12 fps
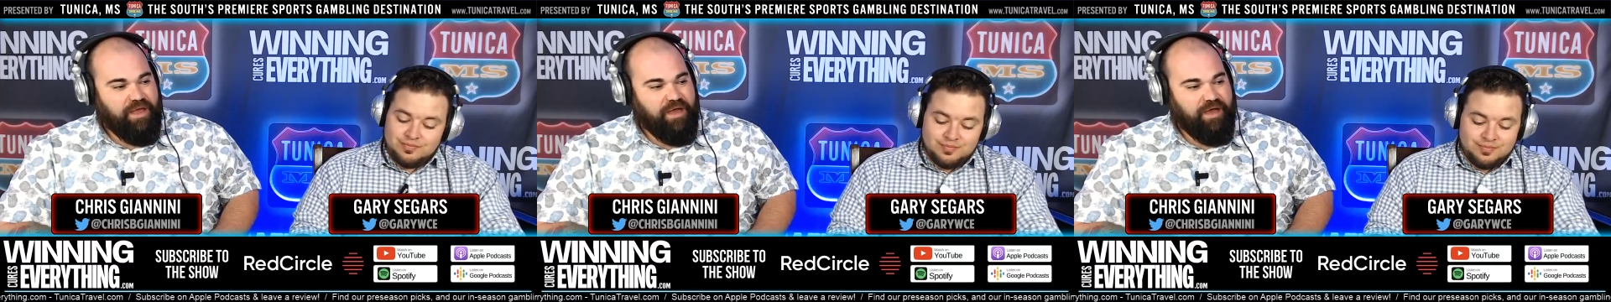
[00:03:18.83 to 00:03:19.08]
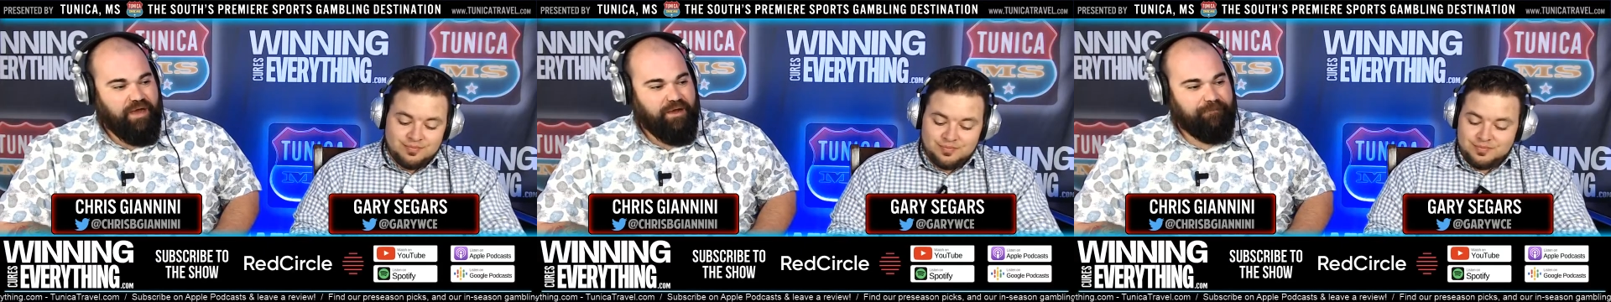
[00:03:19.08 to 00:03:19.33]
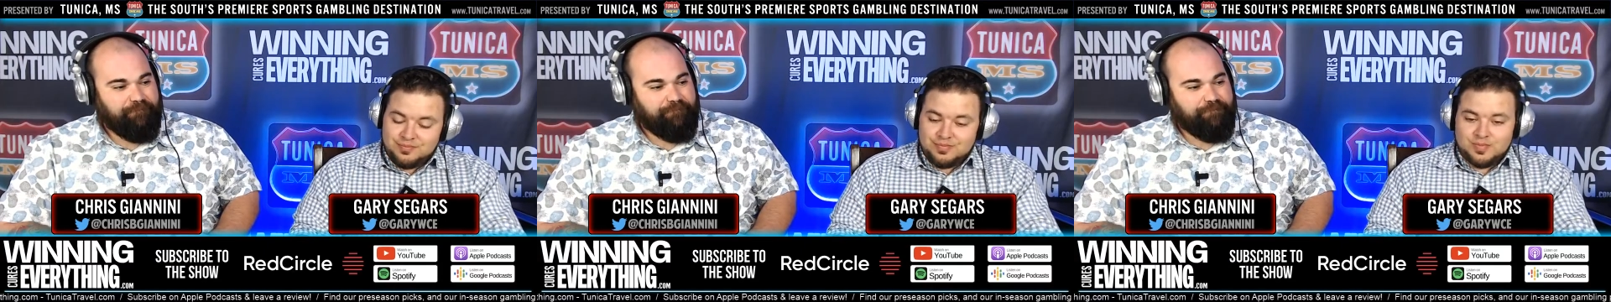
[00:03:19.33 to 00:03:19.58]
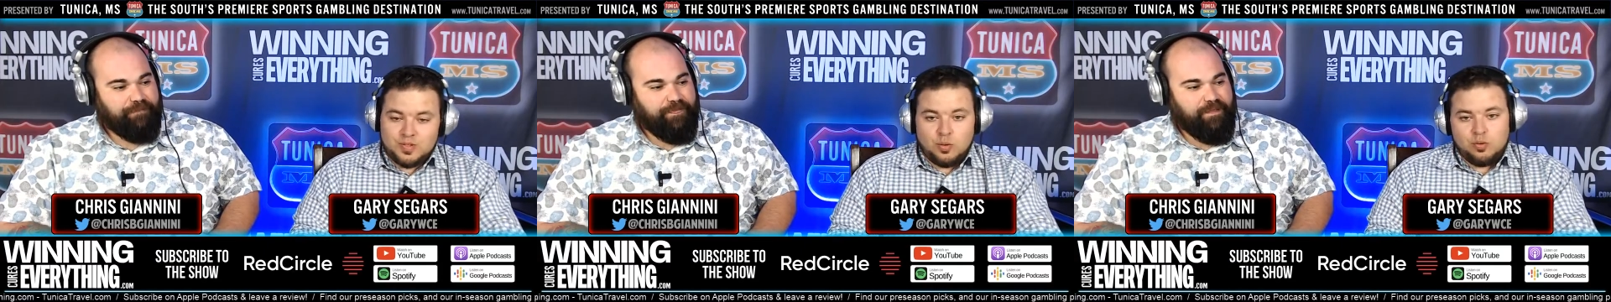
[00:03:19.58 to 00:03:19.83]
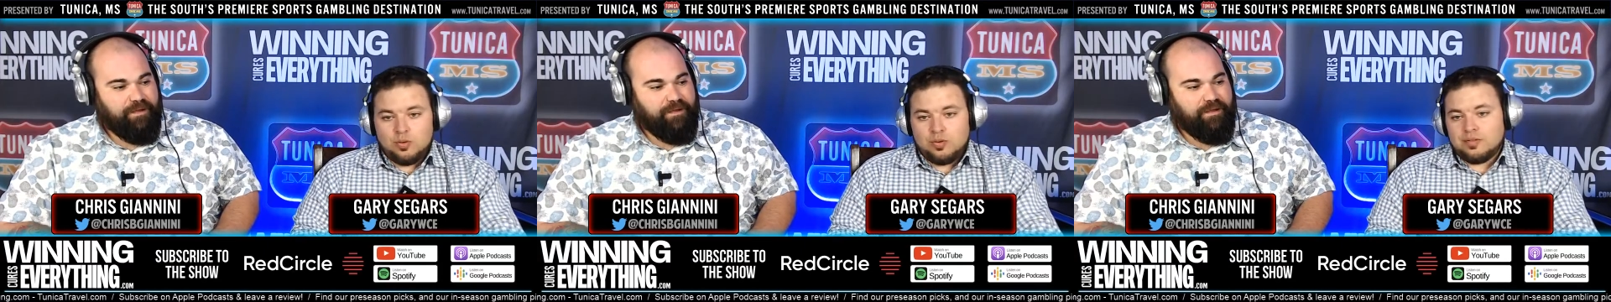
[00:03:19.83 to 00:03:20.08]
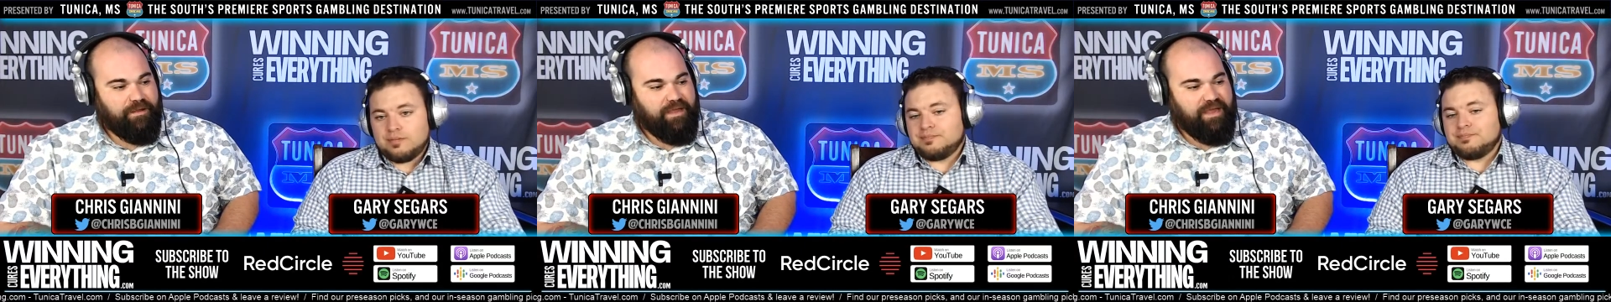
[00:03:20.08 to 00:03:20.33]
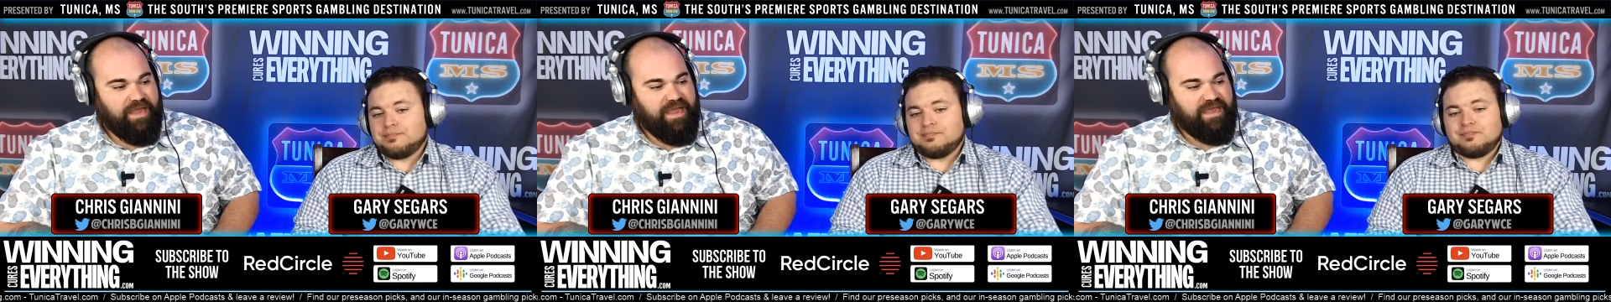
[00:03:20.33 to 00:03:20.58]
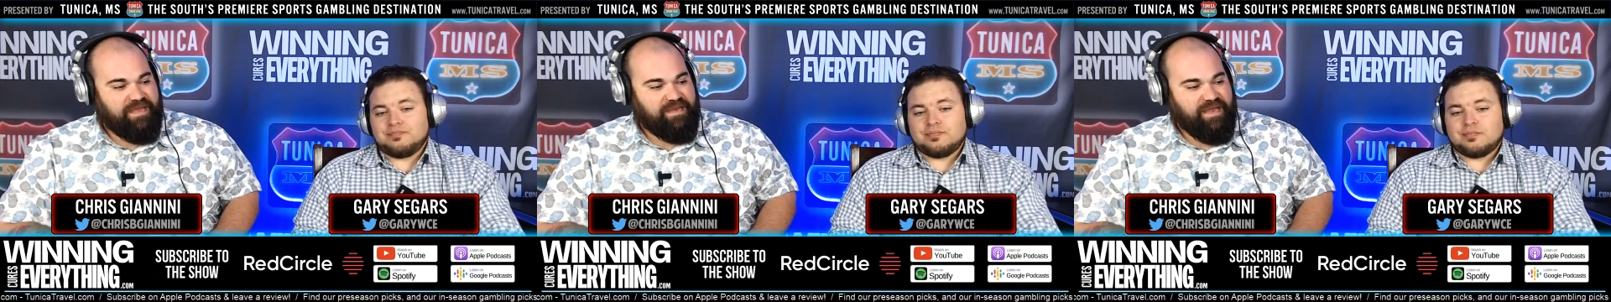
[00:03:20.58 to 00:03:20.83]
Speaker 1: Um,
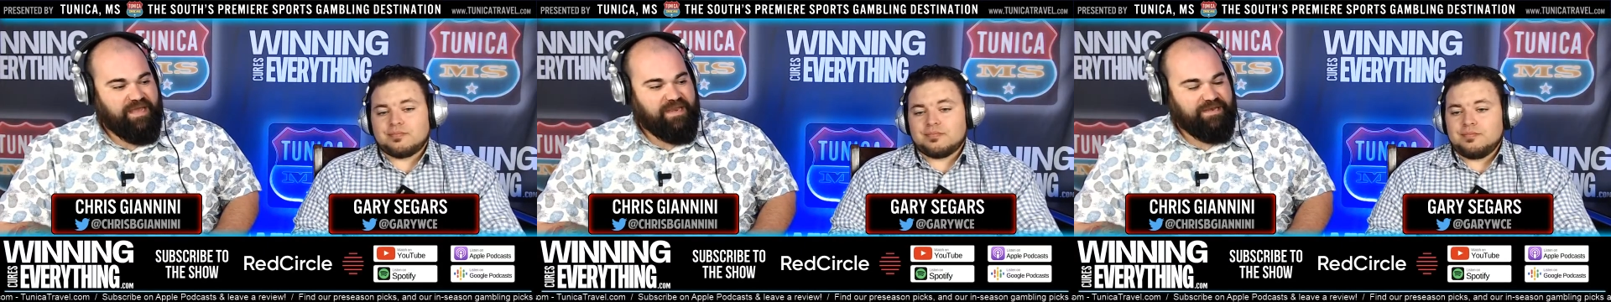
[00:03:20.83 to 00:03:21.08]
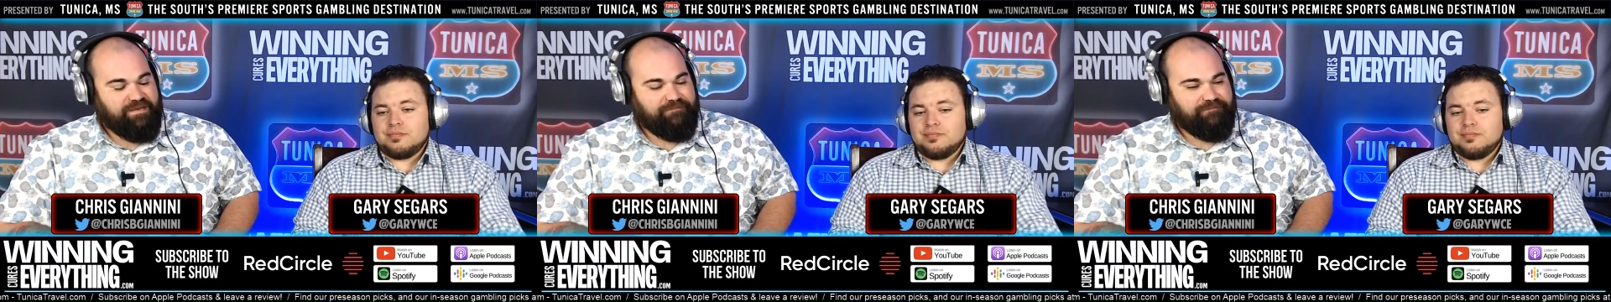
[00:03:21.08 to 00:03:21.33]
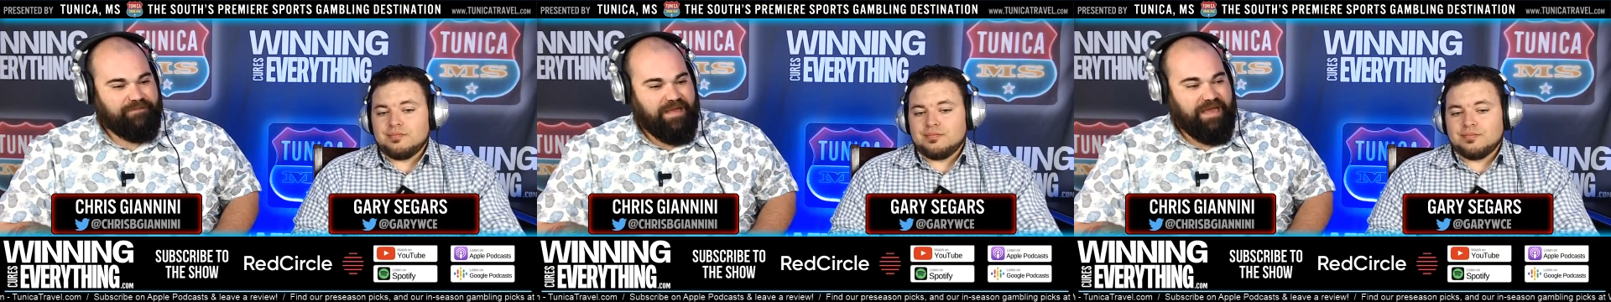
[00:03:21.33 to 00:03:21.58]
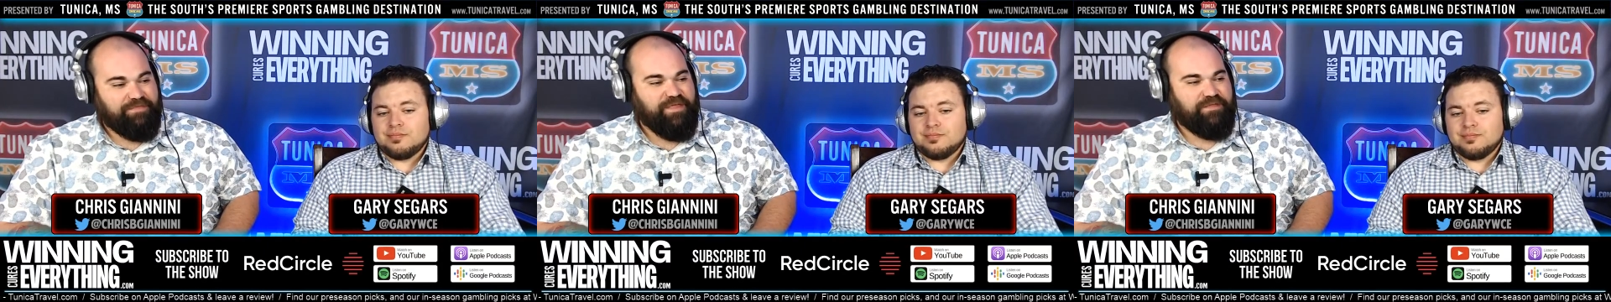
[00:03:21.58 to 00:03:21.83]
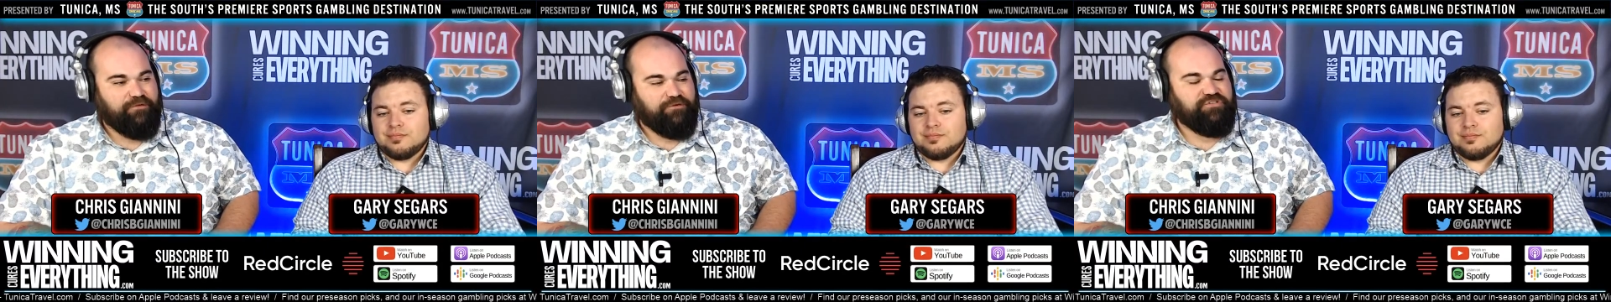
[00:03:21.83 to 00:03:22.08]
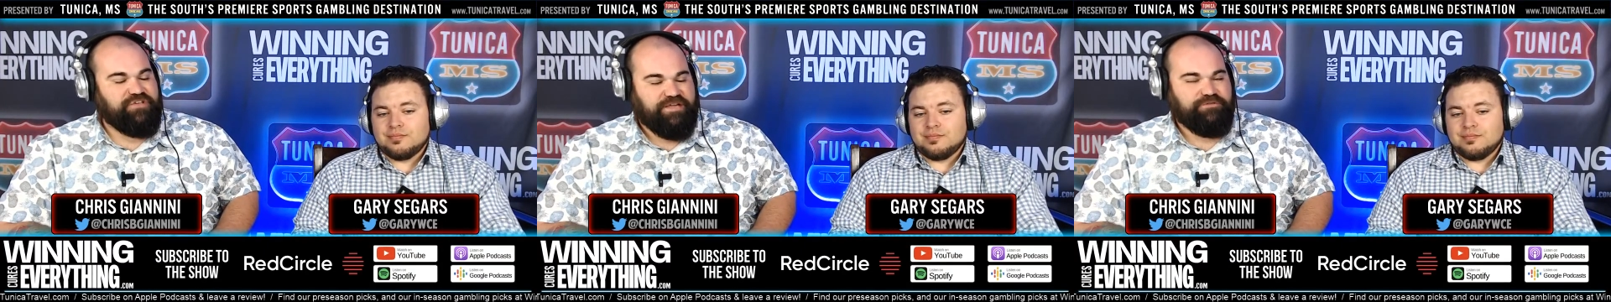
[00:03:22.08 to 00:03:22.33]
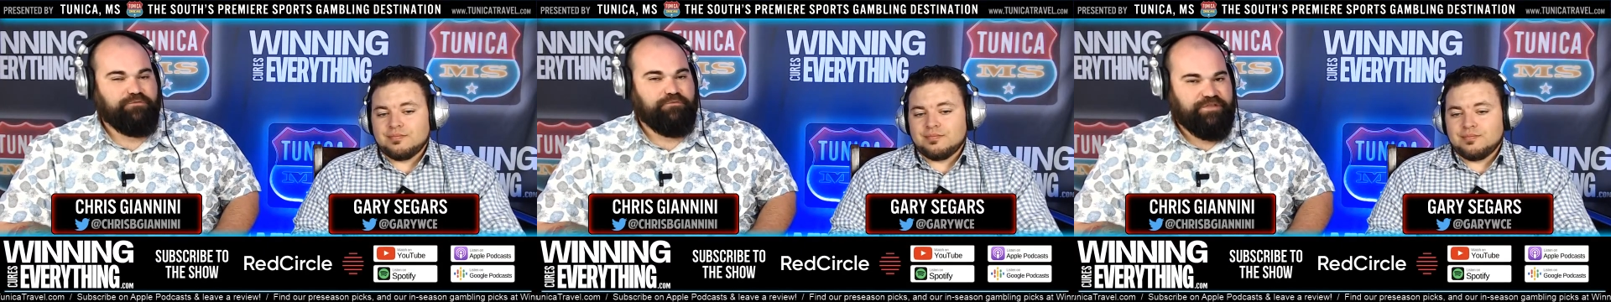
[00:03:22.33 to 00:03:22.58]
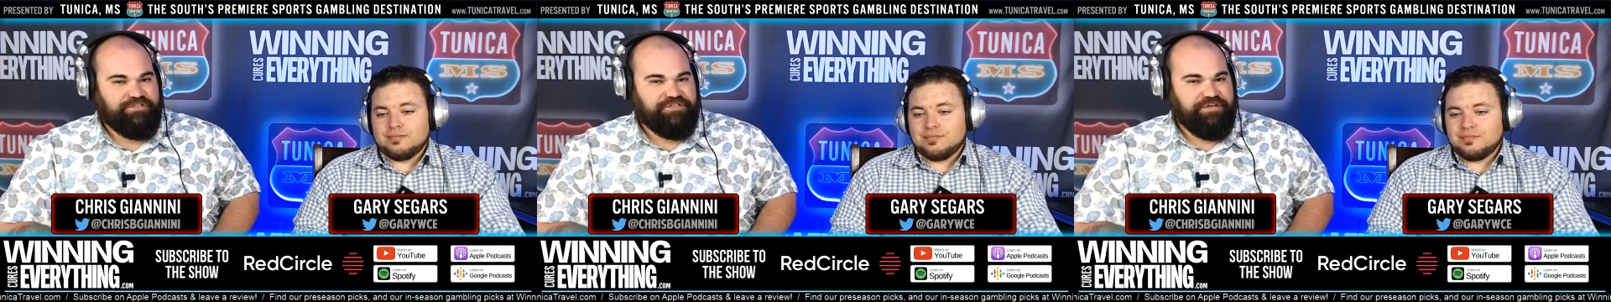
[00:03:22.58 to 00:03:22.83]
and and I I think their schedule
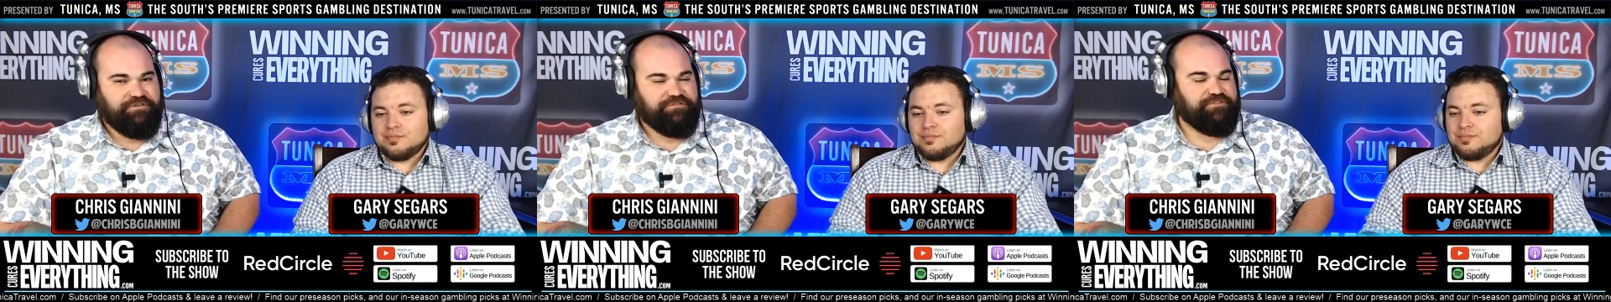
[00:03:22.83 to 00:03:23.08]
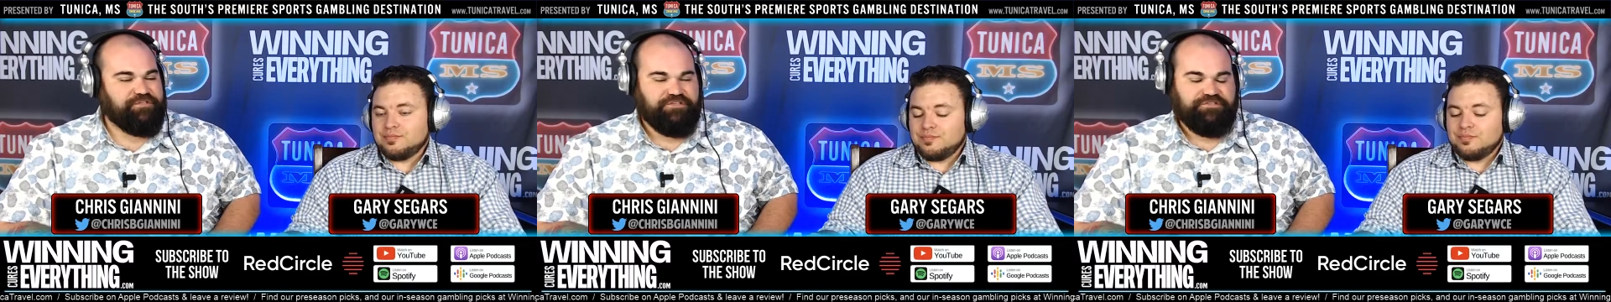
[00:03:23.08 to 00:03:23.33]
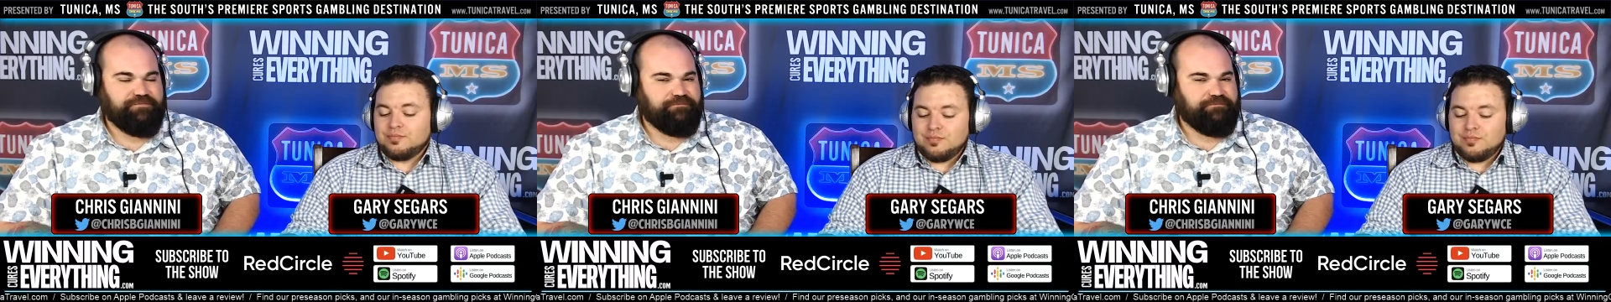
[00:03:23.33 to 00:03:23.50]
this year is just